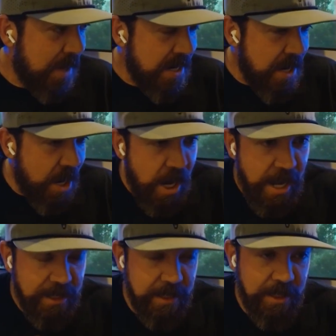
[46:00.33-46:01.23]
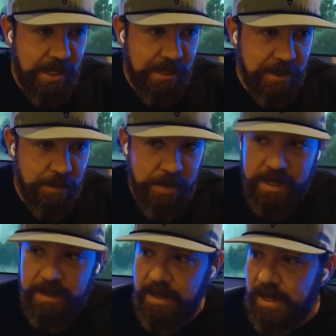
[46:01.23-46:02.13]
knock got a little
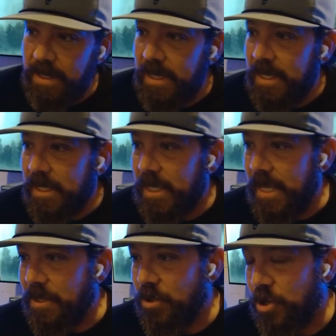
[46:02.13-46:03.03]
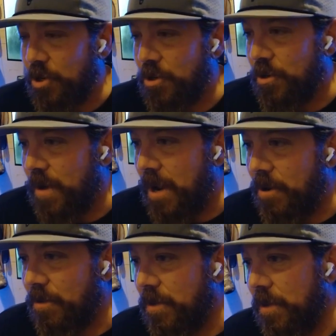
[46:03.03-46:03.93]
bit like turned
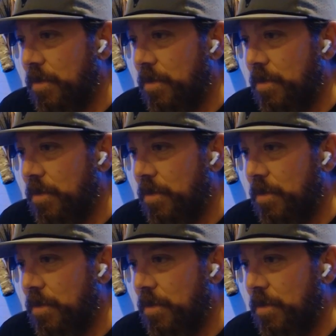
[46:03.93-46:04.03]
around,